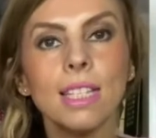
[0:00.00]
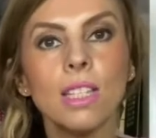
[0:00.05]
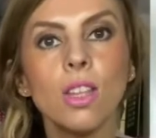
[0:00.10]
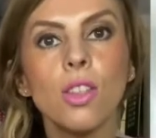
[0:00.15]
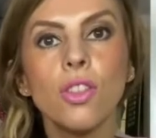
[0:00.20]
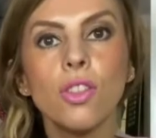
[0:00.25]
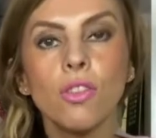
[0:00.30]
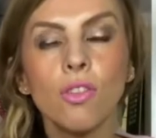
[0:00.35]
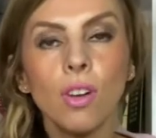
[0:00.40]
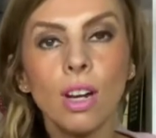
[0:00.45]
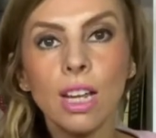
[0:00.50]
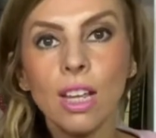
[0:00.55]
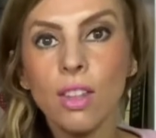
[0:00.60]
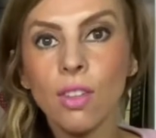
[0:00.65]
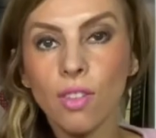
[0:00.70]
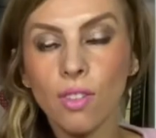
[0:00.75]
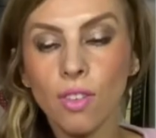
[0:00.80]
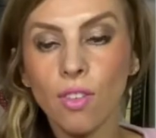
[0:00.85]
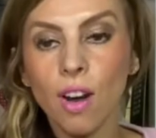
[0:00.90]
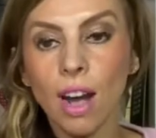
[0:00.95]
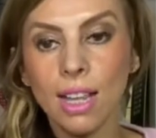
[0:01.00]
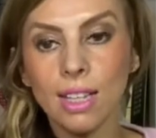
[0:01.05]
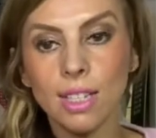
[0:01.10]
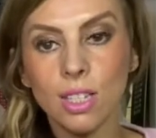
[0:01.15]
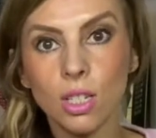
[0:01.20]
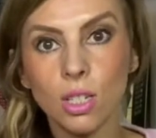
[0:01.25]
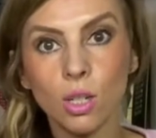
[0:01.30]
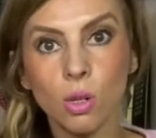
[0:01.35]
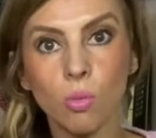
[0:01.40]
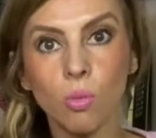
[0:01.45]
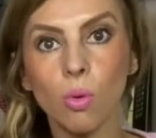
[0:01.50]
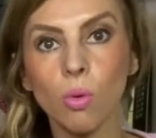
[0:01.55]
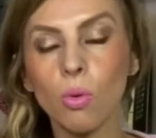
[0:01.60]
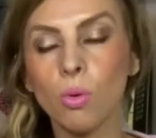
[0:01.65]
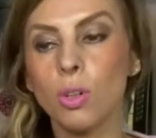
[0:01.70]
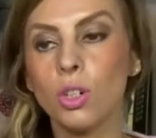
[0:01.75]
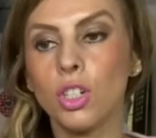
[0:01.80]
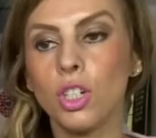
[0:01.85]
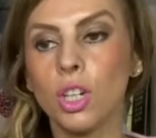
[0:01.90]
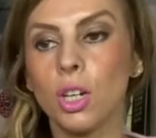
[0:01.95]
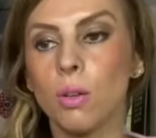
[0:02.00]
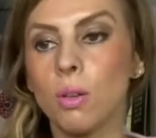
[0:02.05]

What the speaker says: the three threads towards you.